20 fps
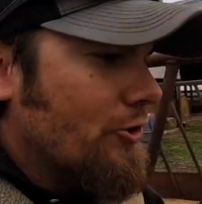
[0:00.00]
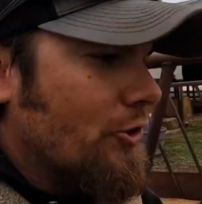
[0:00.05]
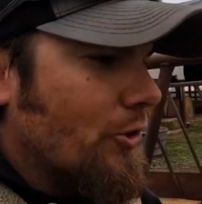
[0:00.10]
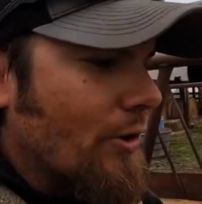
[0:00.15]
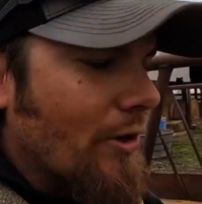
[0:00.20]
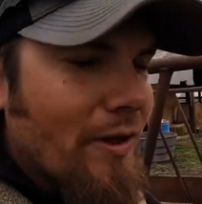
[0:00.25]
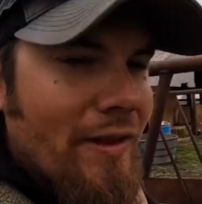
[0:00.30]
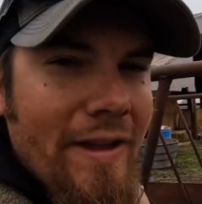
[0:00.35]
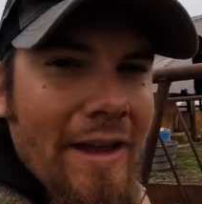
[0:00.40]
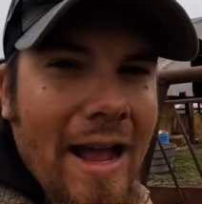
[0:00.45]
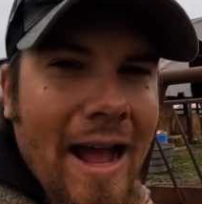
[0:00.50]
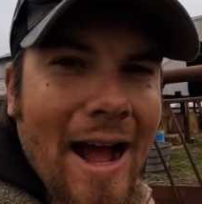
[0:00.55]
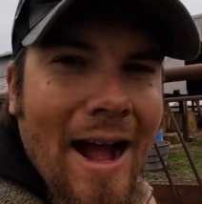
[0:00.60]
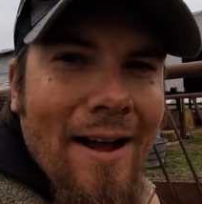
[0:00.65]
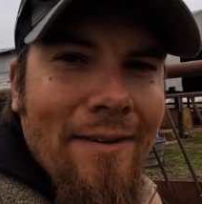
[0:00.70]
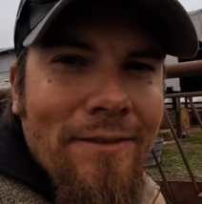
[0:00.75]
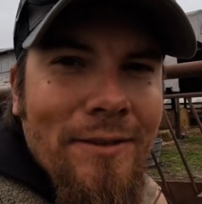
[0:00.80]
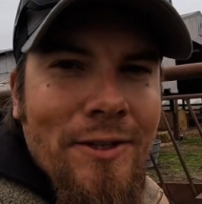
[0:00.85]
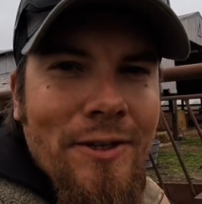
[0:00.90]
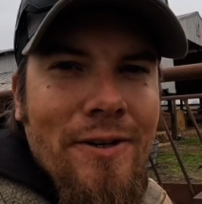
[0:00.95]
Shortly
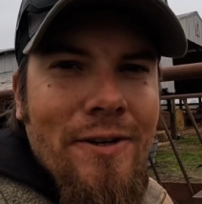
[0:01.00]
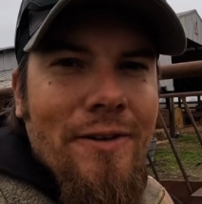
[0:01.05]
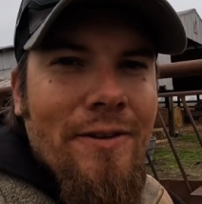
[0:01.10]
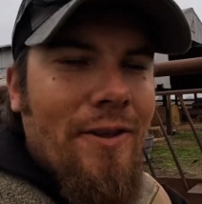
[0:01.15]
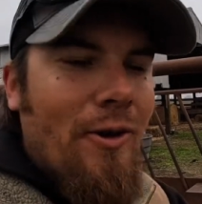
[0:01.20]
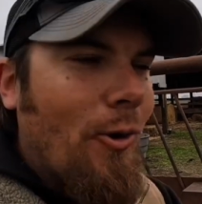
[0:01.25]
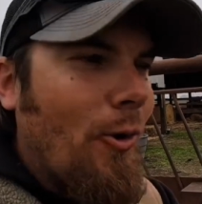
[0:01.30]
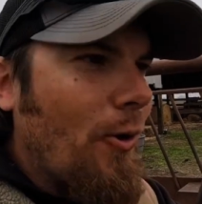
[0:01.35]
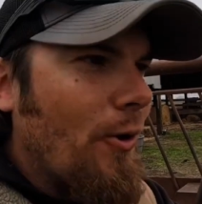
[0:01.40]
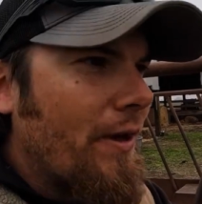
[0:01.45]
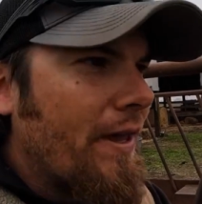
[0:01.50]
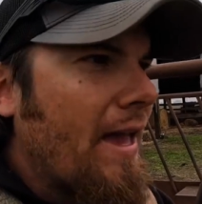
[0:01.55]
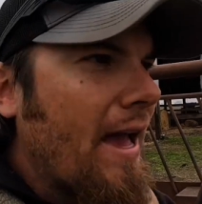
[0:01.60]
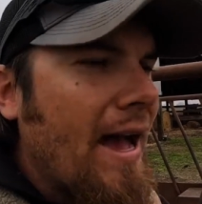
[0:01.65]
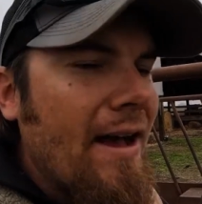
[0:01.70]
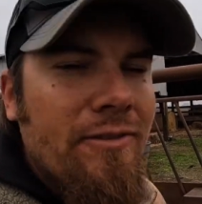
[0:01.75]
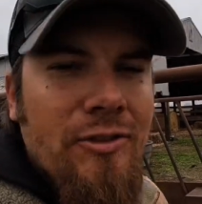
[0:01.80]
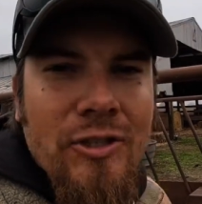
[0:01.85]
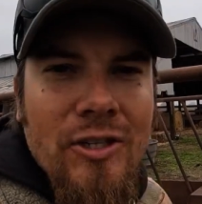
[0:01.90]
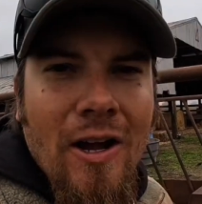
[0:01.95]
after the whole
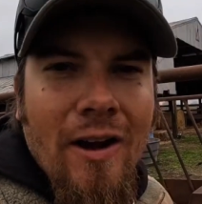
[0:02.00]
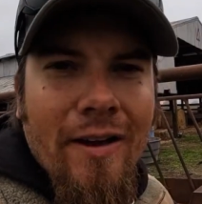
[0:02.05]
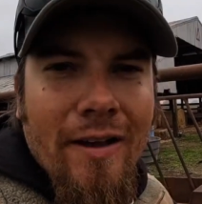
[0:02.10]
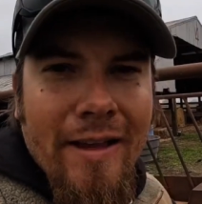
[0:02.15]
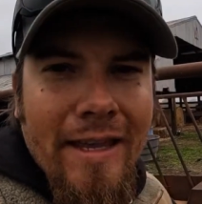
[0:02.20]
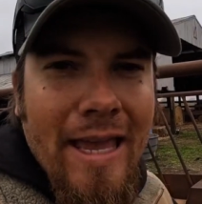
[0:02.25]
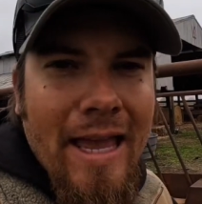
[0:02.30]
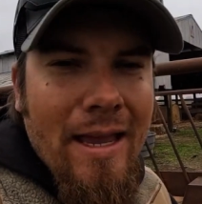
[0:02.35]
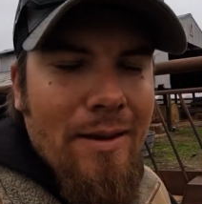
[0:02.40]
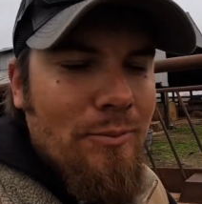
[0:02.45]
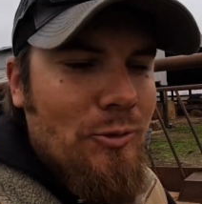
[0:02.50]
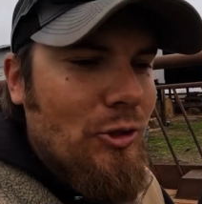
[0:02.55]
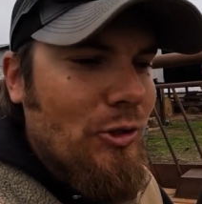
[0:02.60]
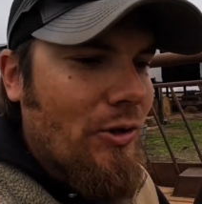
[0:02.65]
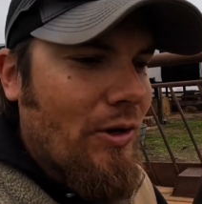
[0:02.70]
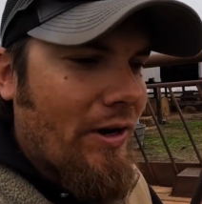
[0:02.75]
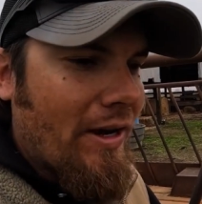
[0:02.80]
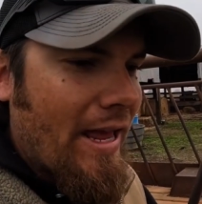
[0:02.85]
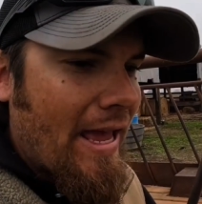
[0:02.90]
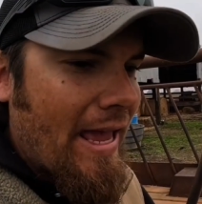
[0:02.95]
calf saga came
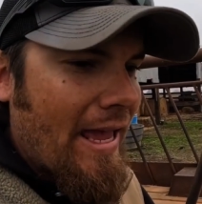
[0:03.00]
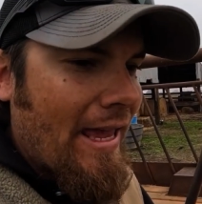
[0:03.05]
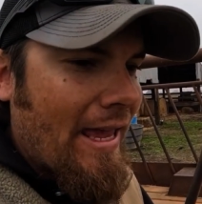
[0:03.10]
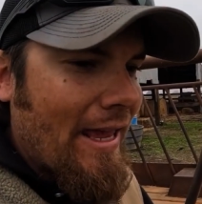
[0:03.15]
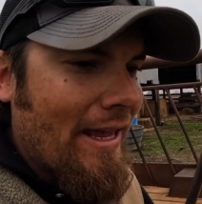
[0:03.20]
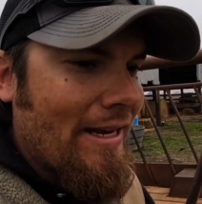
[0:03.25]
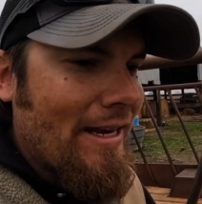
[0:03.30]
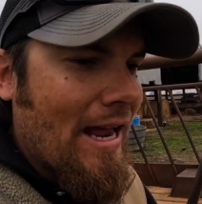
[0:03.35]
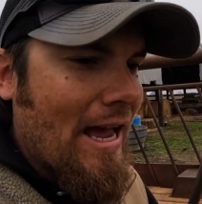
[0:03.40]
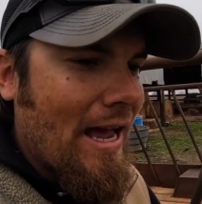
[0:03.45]
to an end,